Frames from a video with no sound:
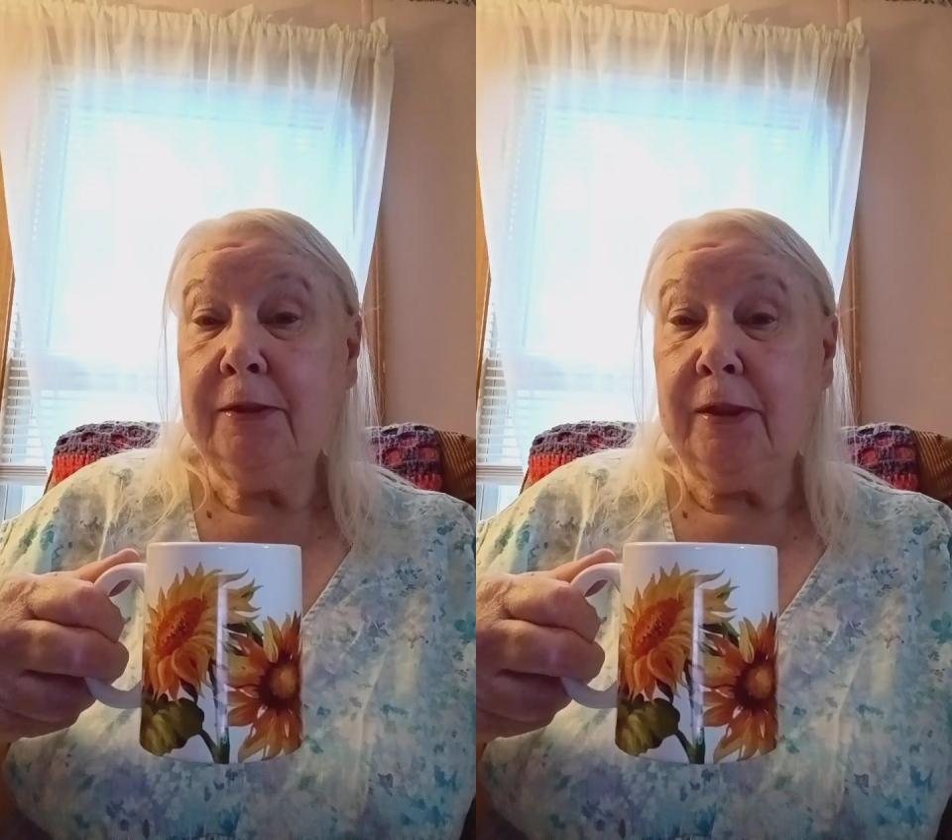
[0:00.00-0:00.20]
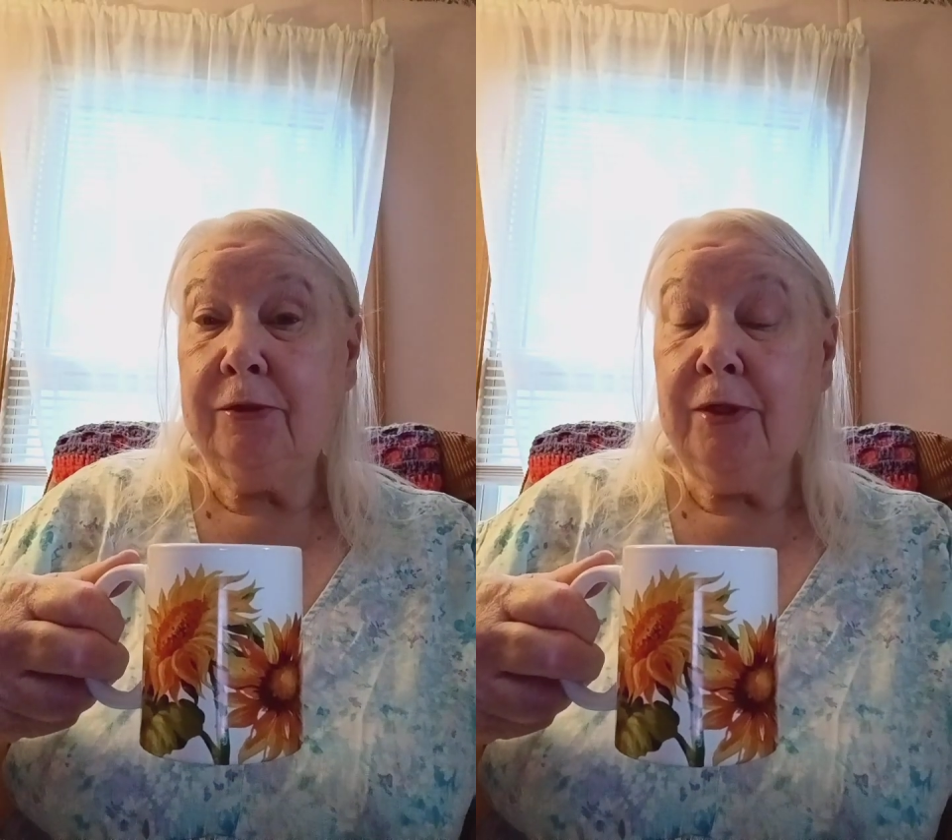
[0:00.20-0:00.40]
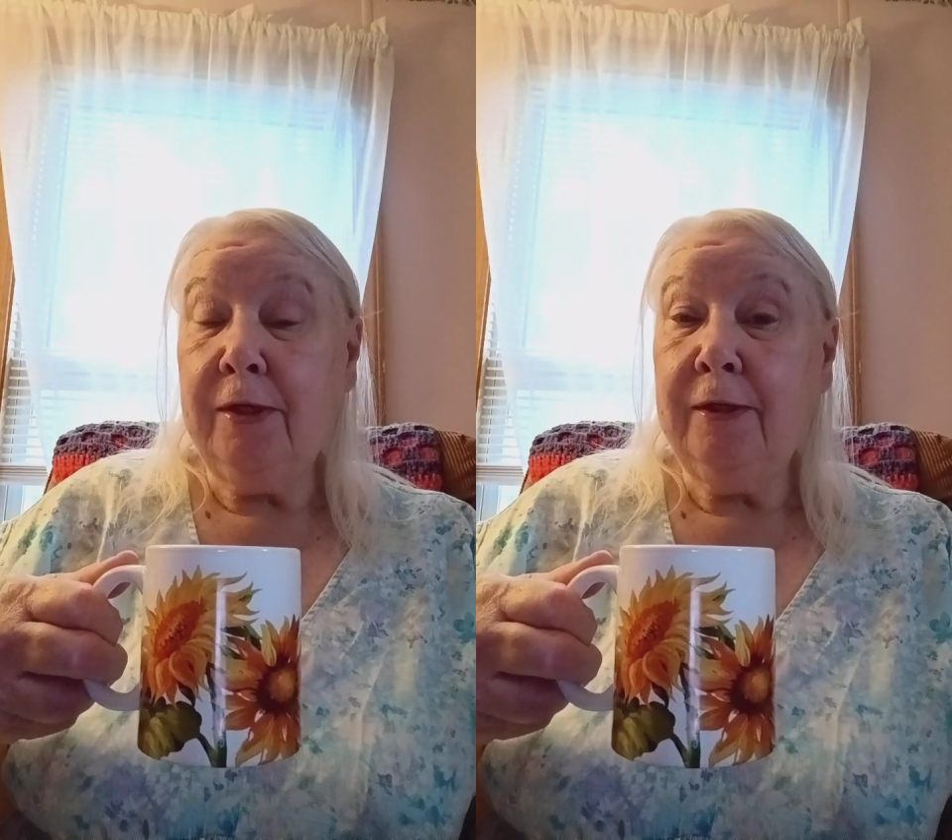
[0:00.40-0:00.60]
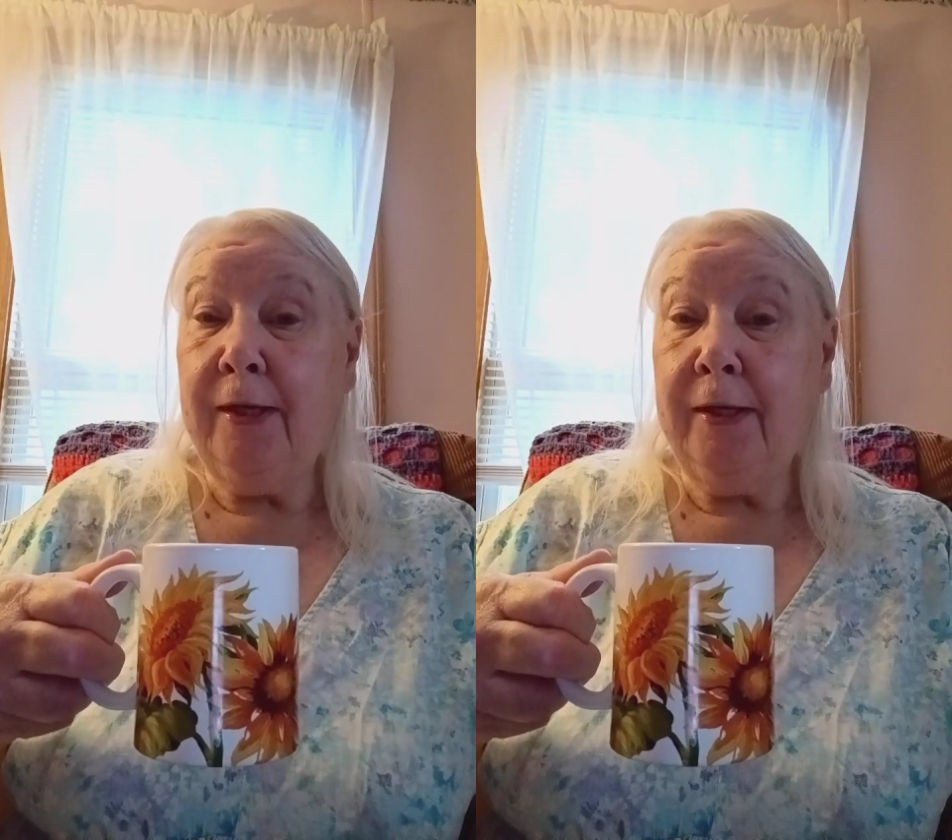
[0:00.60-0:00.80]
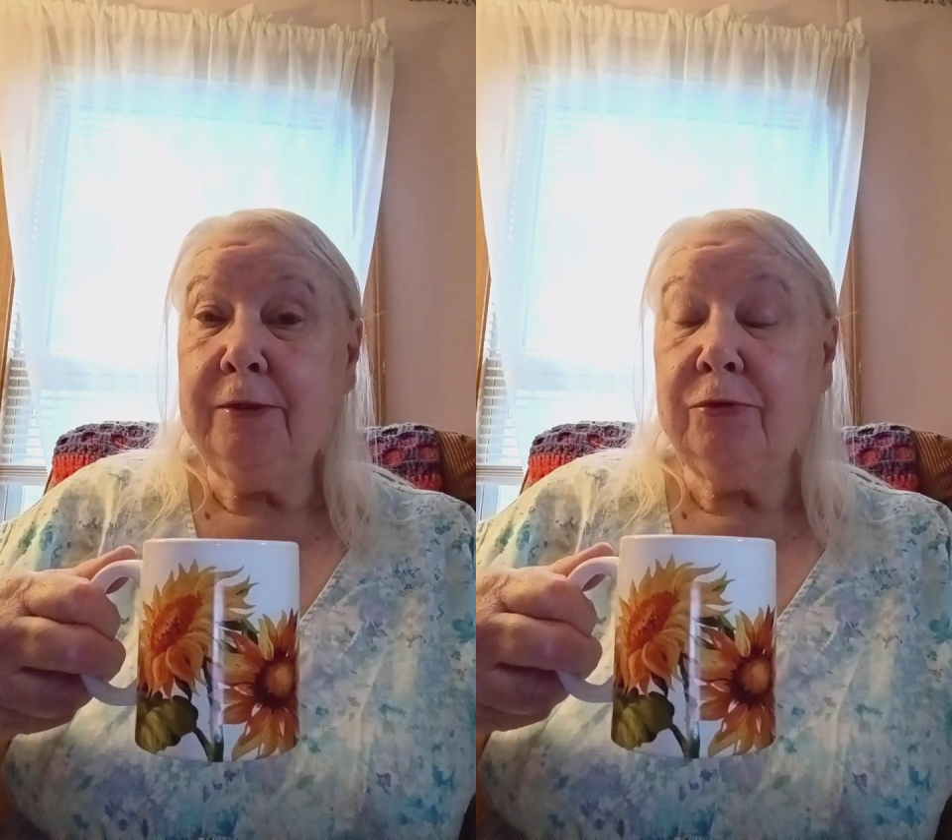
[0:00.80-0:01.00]
I try to
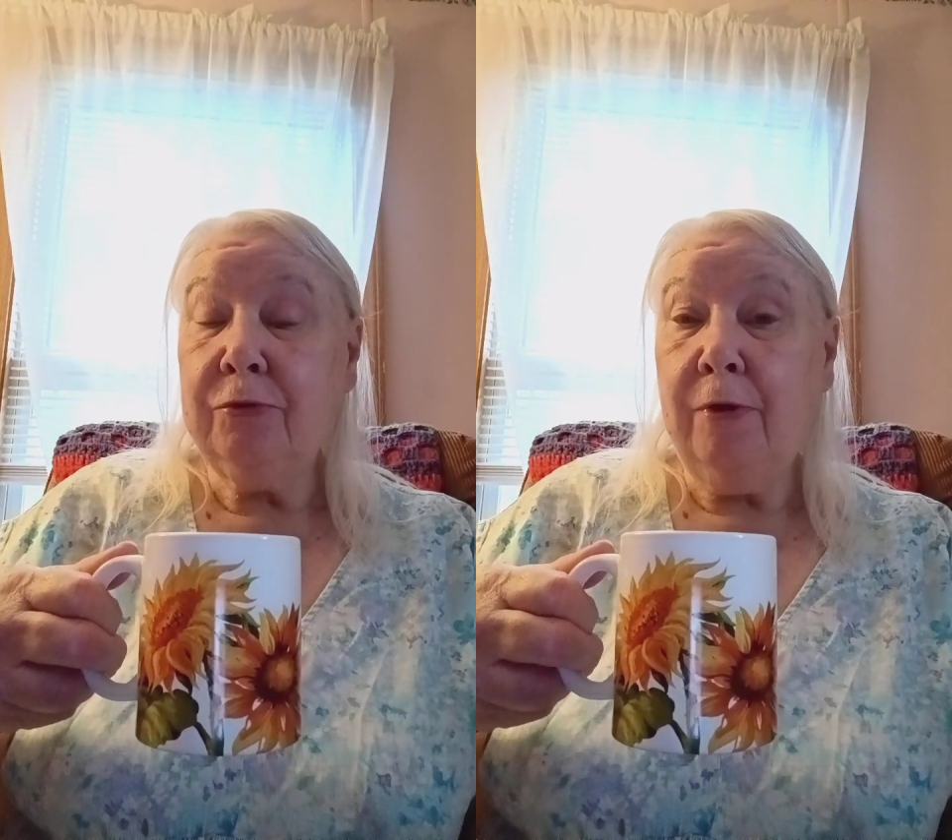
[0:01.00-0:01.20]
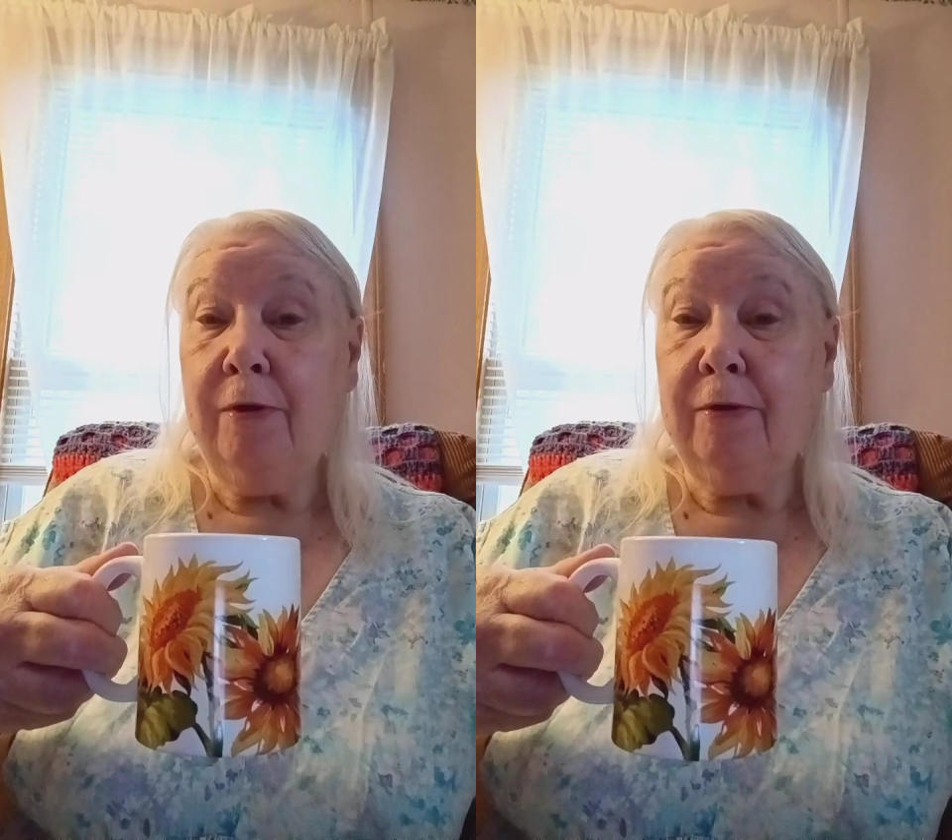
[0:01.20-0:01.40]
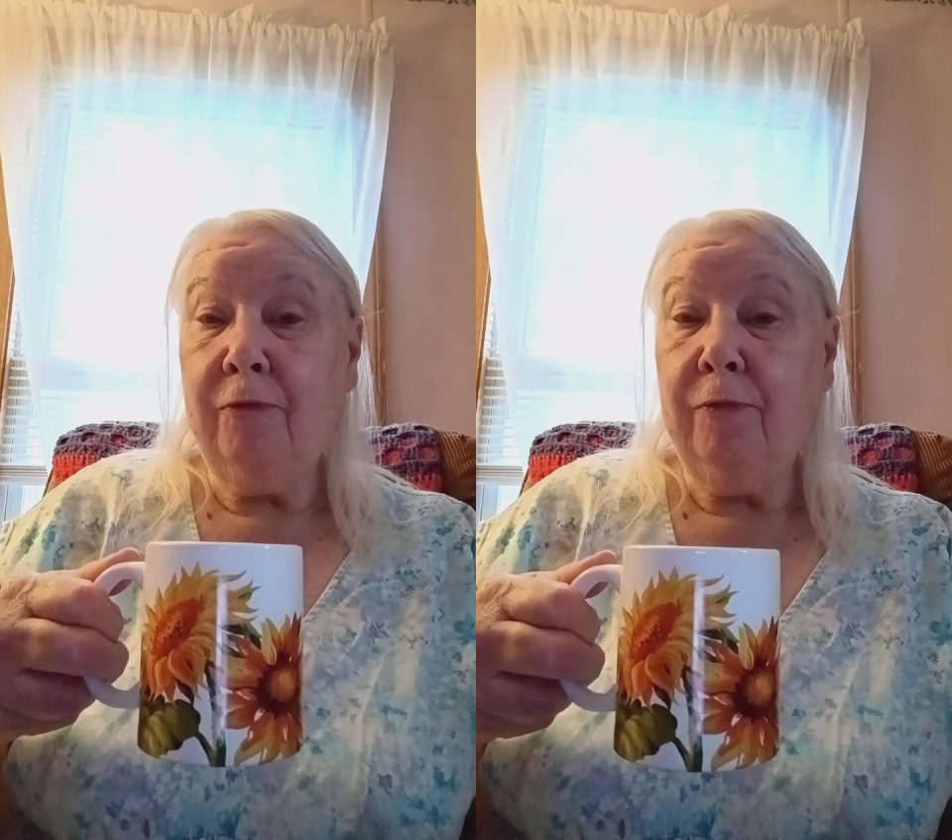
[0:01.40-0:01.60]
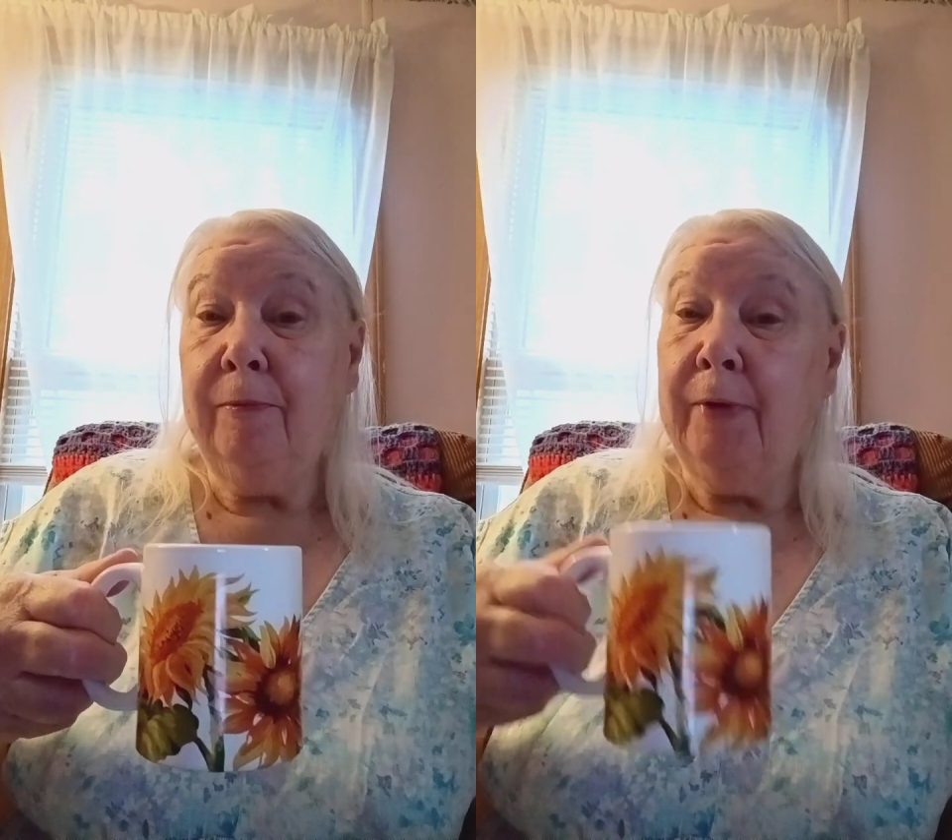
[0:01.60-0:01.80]
answer all of them.